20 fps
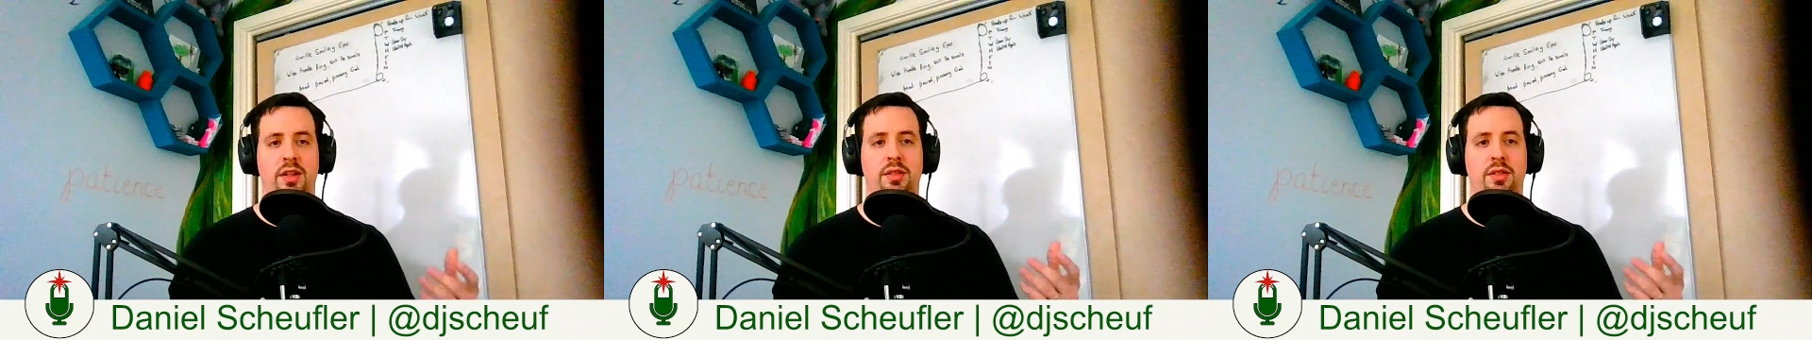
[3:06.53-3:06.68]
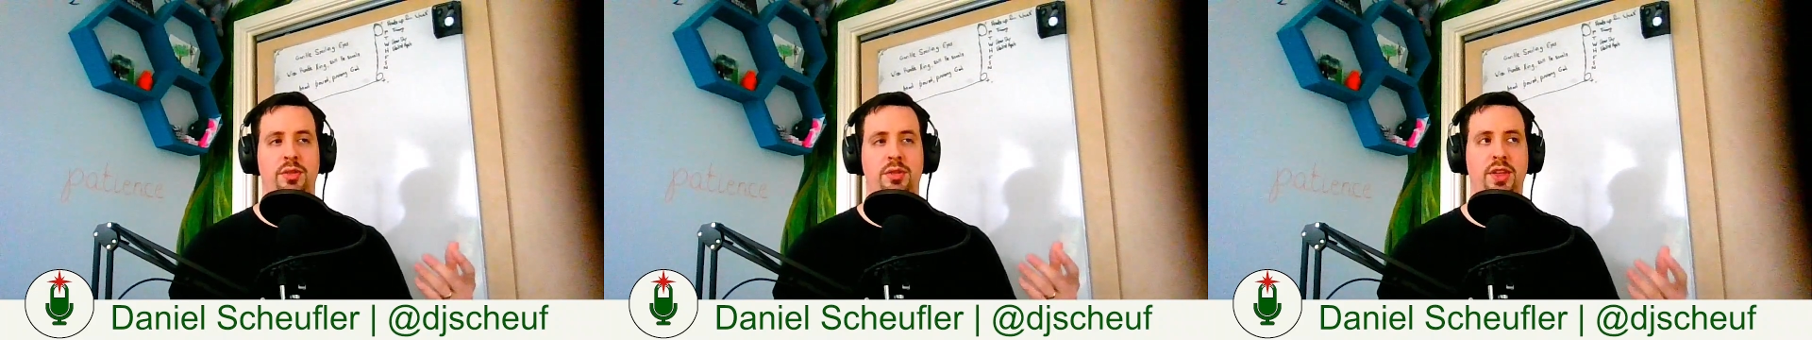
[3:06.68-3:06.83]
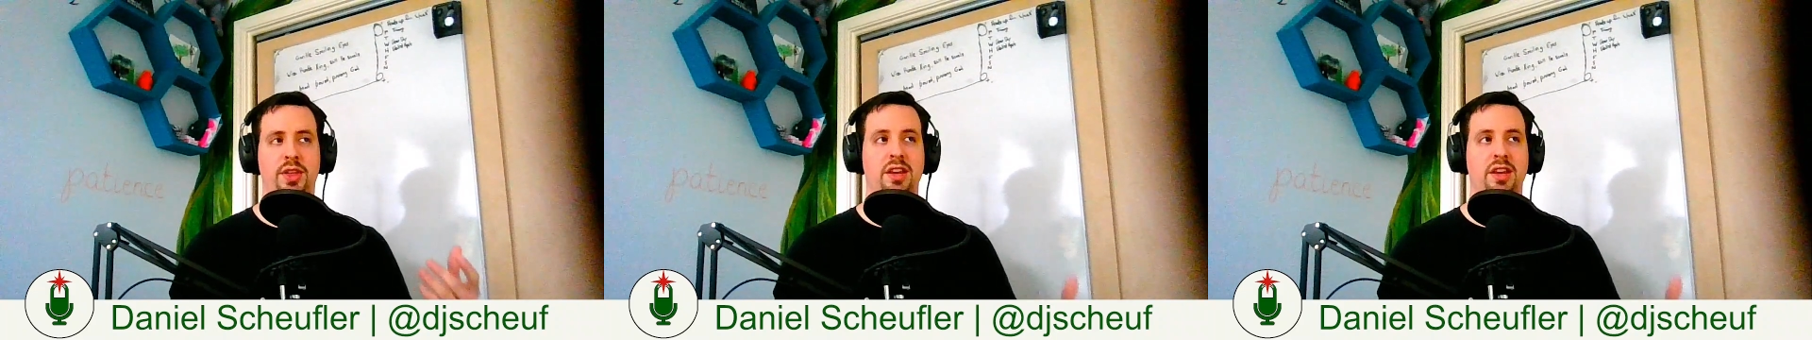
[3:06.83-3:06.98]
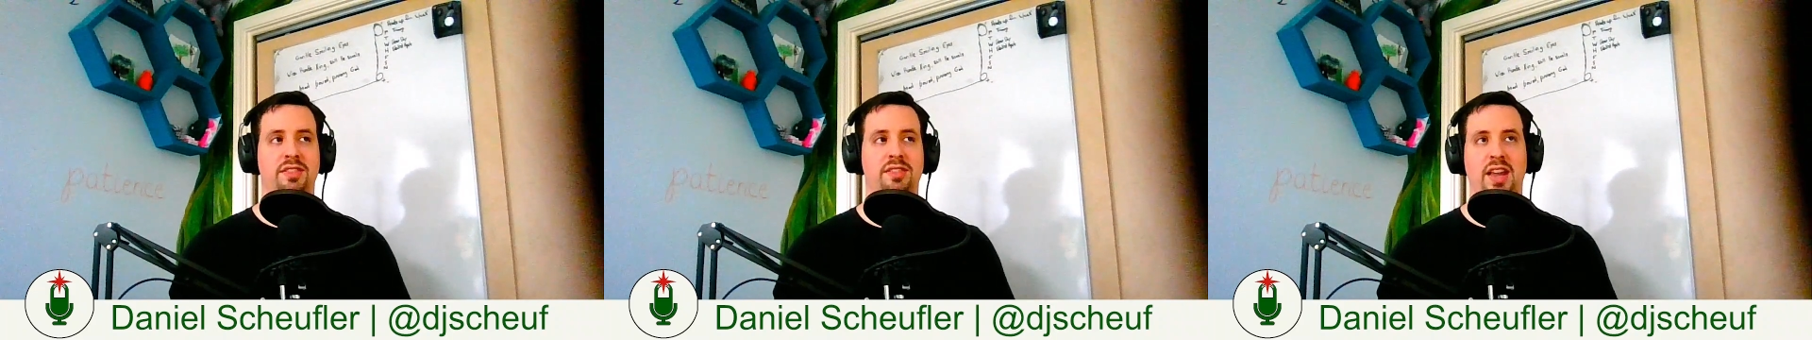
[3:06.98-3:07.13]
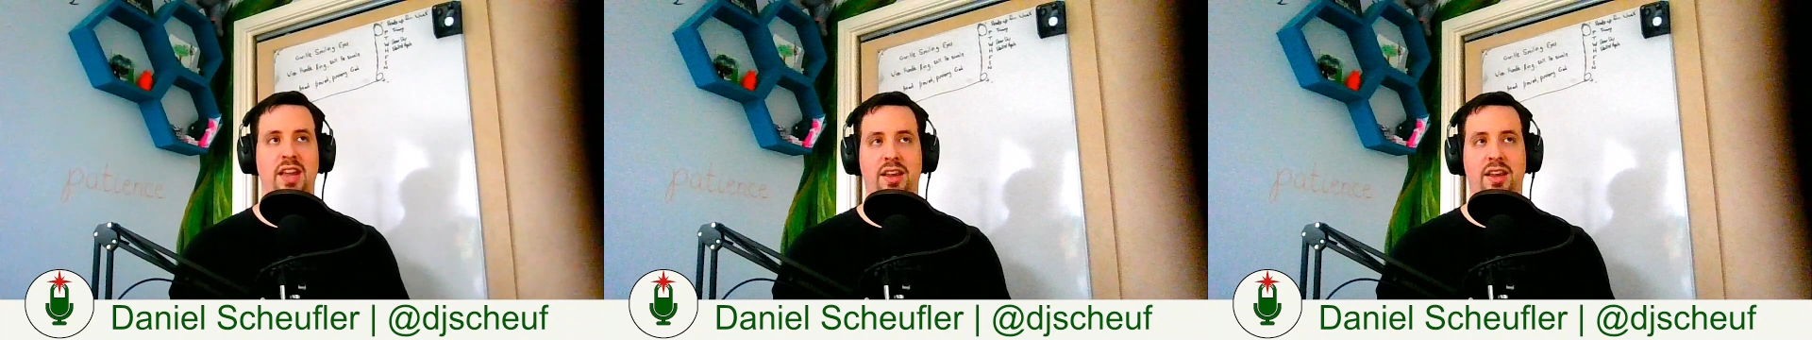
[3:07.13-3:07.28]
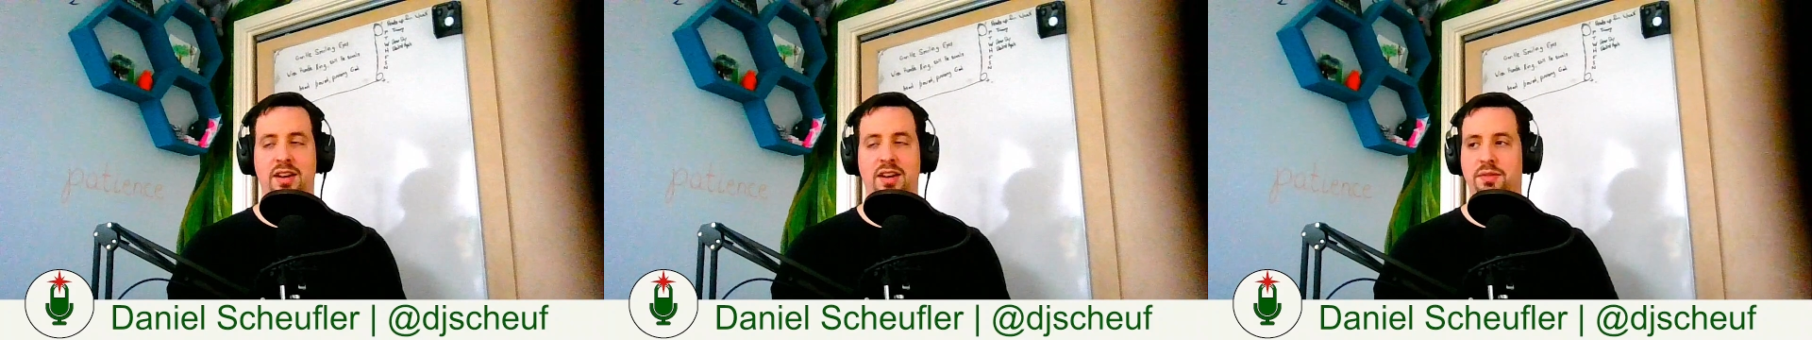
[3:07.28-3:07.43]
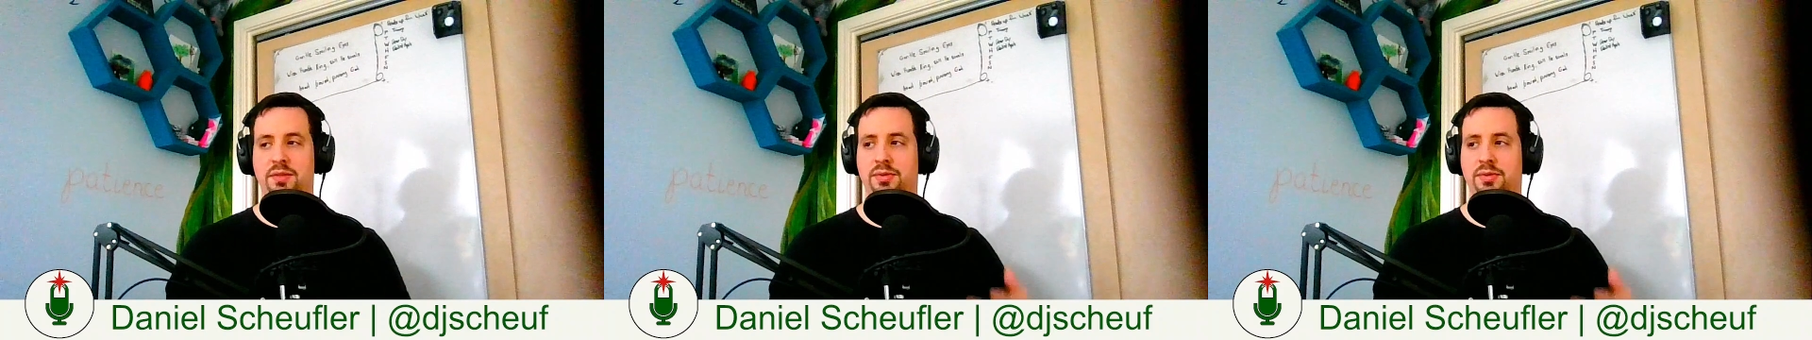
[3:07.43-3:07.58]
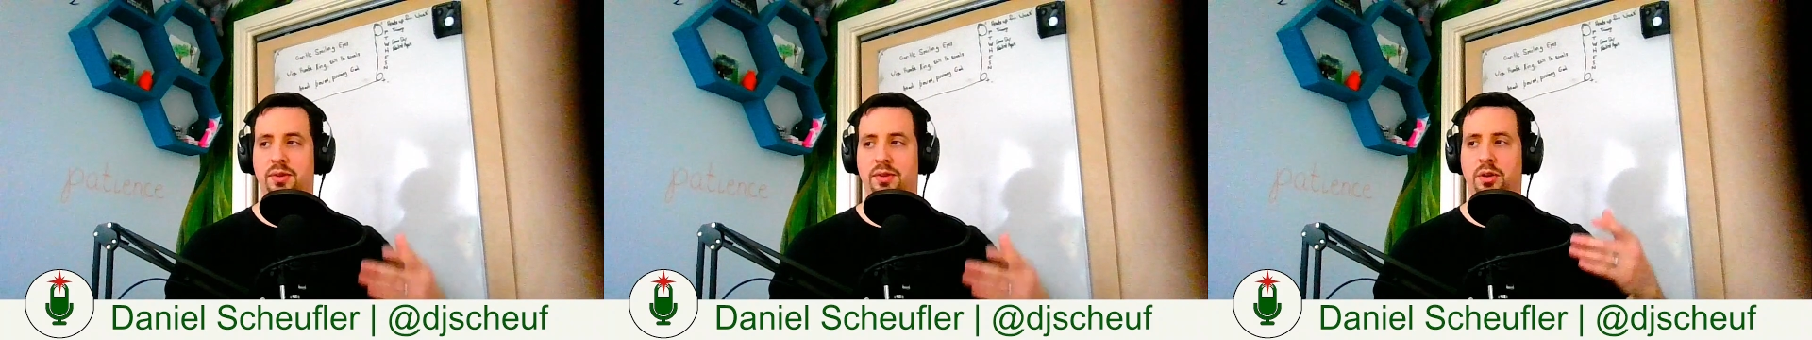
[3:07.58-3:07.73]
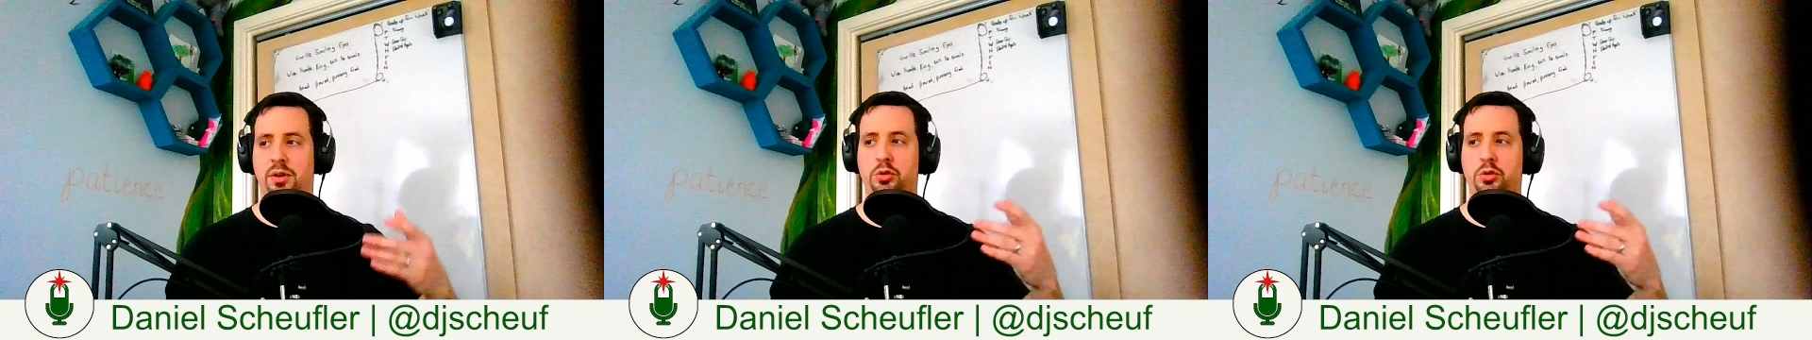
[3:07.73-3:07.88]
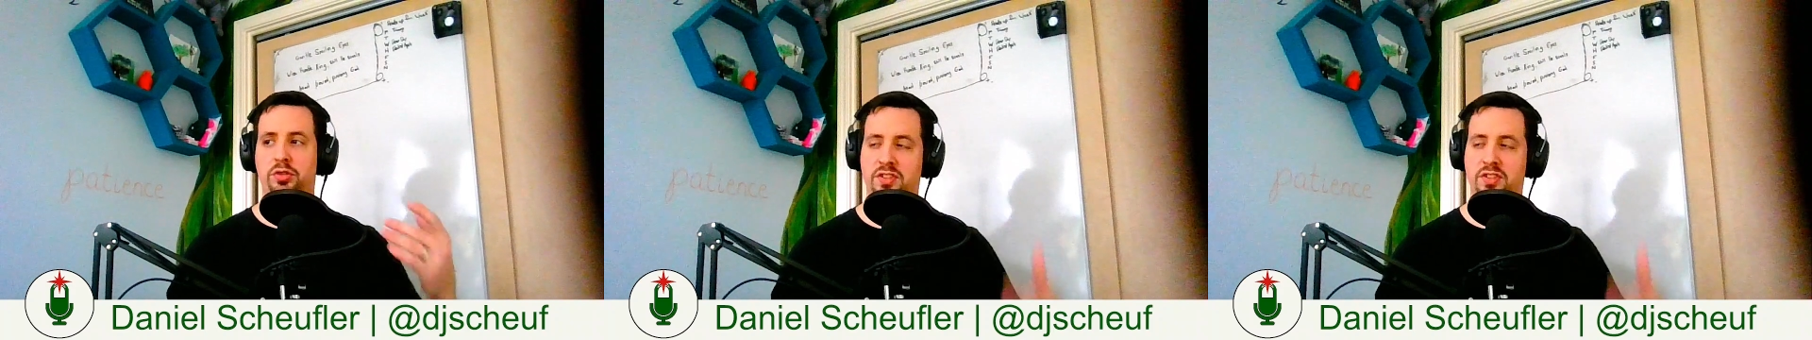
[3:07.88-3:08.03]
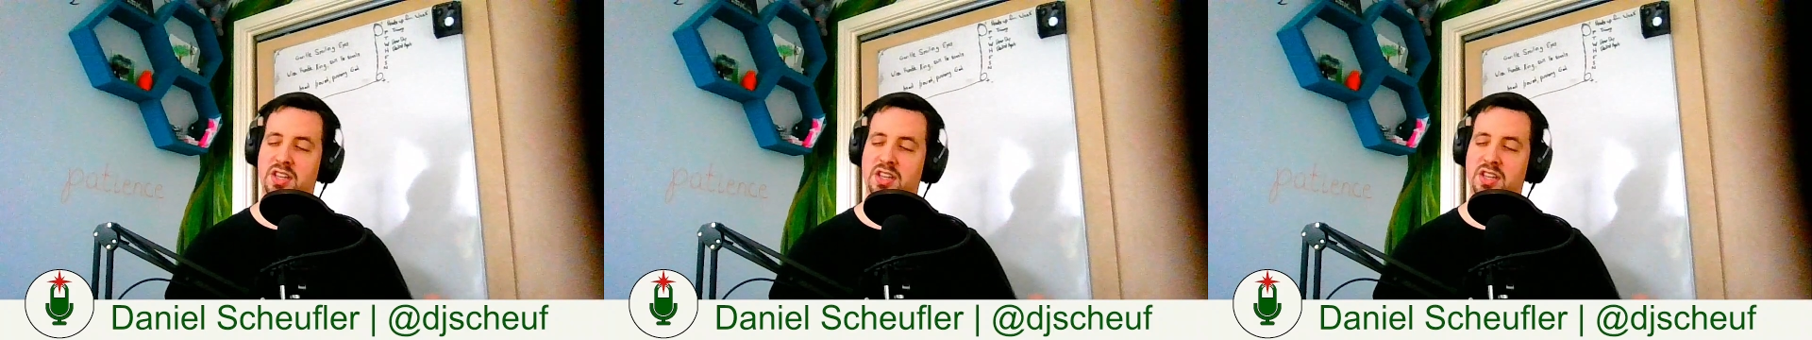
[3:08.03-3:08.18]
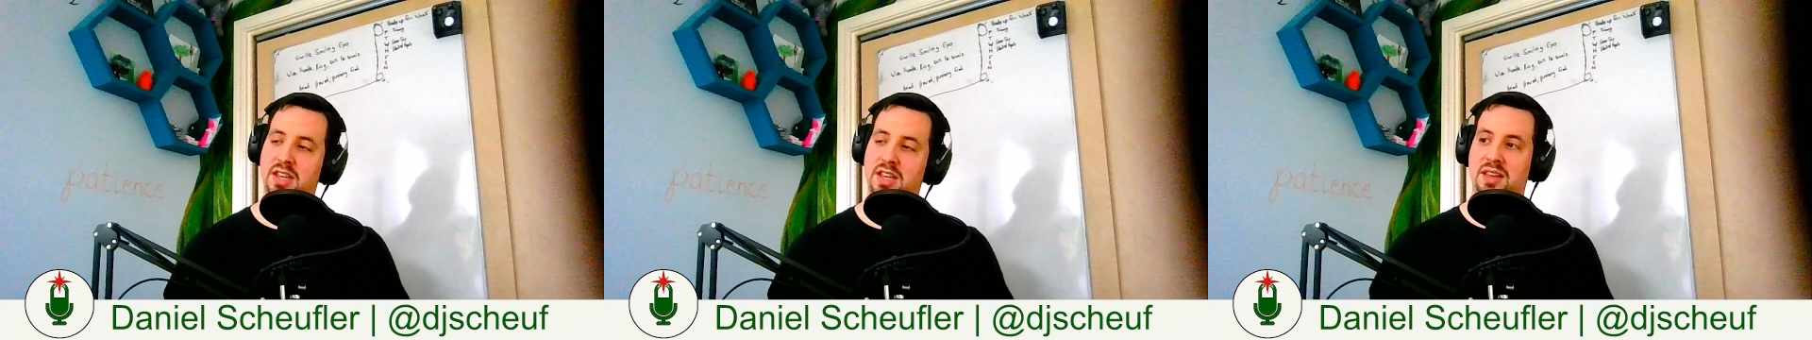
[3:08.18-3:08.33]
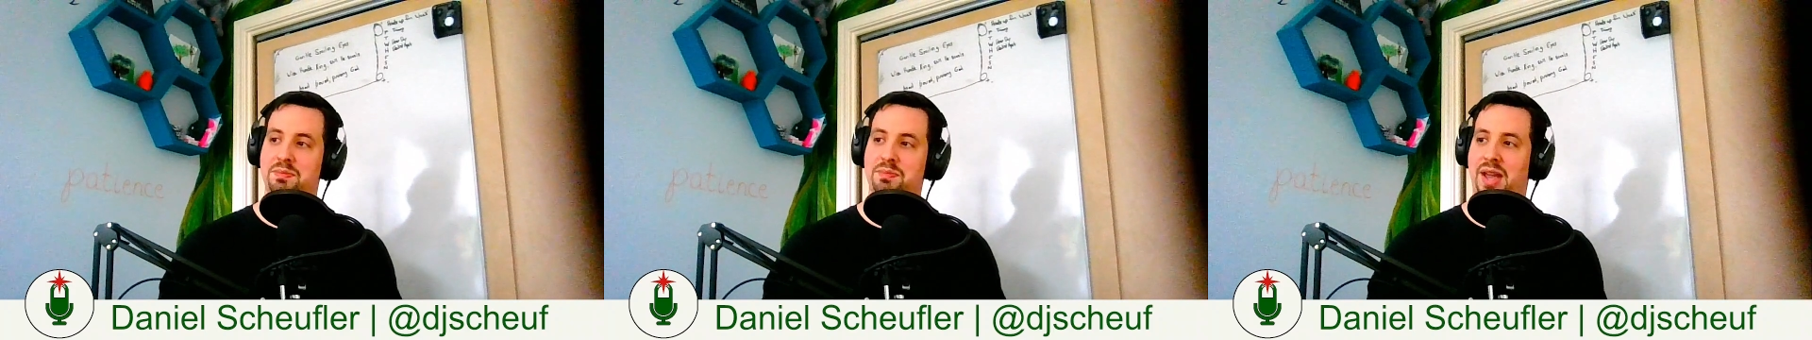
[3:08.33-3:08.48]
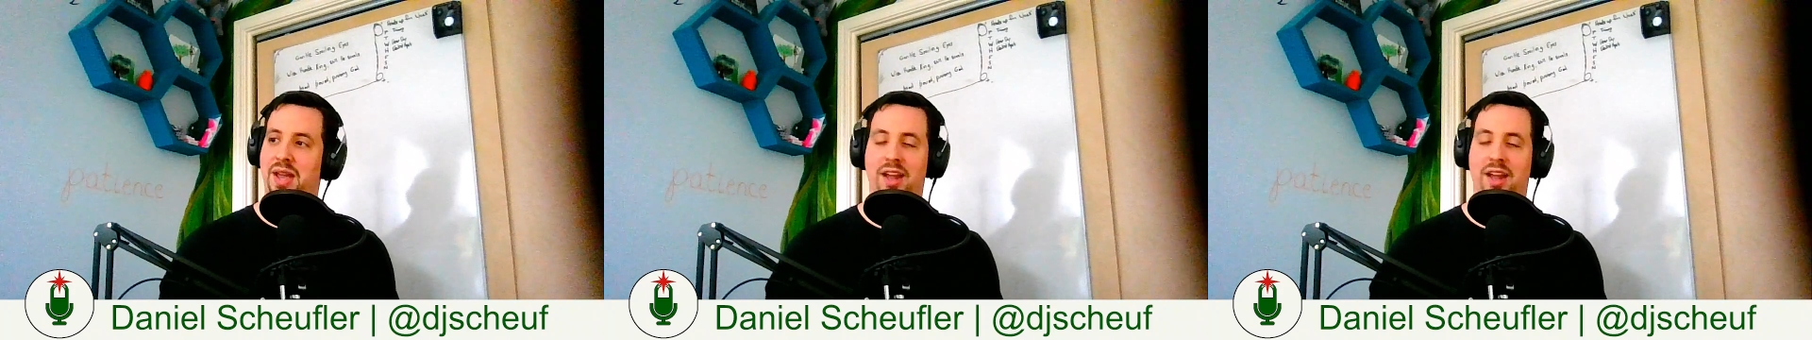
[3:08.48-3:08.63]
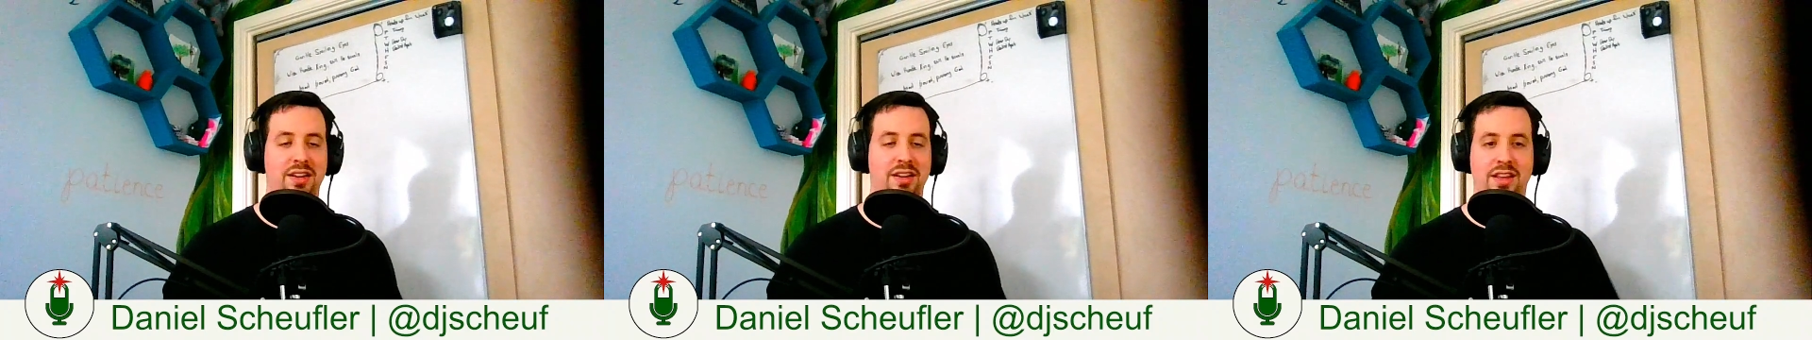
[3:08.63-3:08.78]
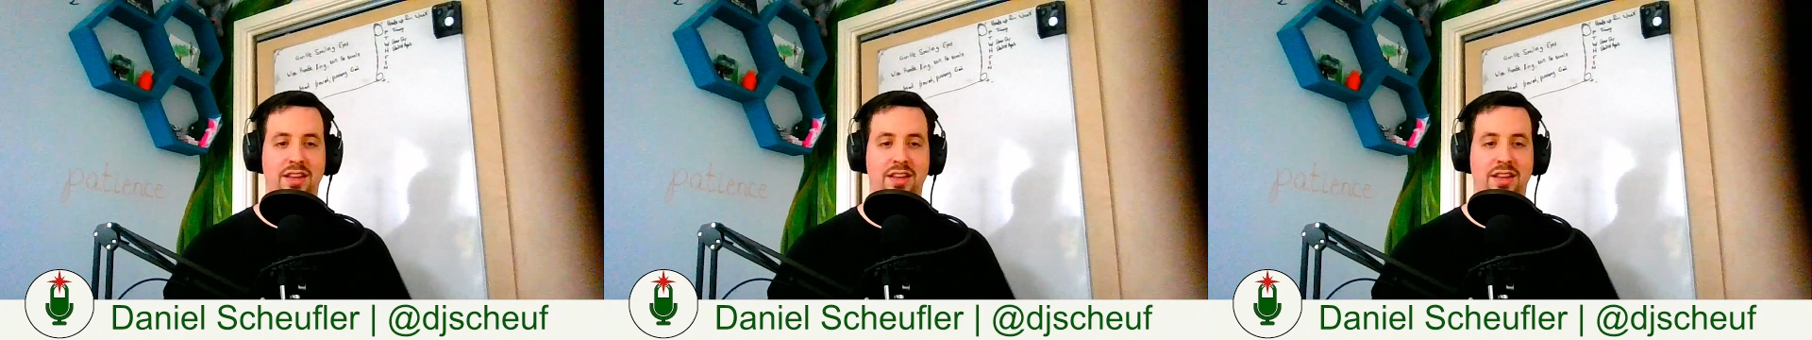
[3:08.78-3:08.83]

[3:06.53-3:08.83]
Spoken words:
the executive who's seeking impact